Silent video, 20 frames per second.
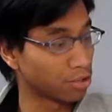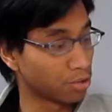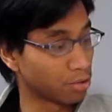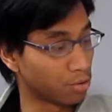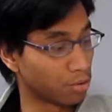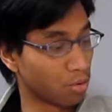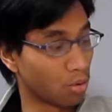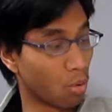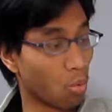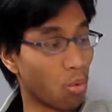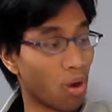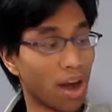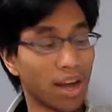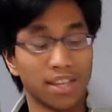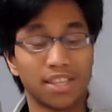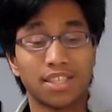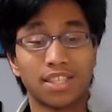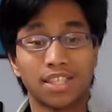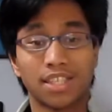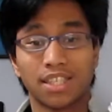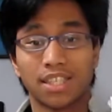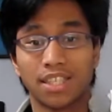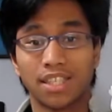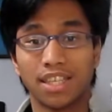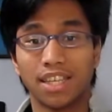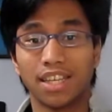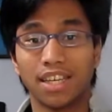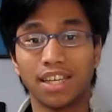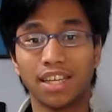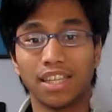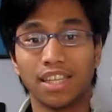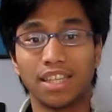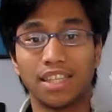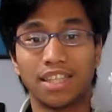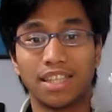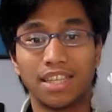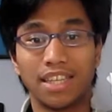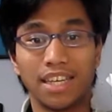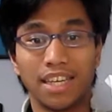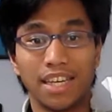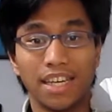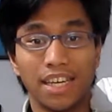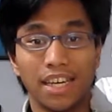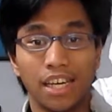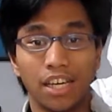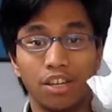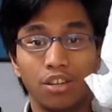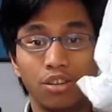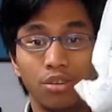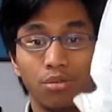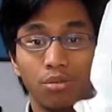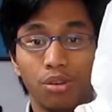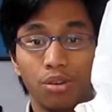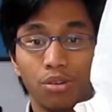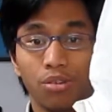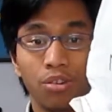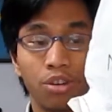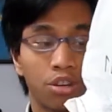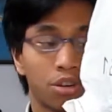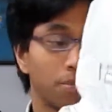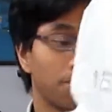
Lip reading: to was the new look,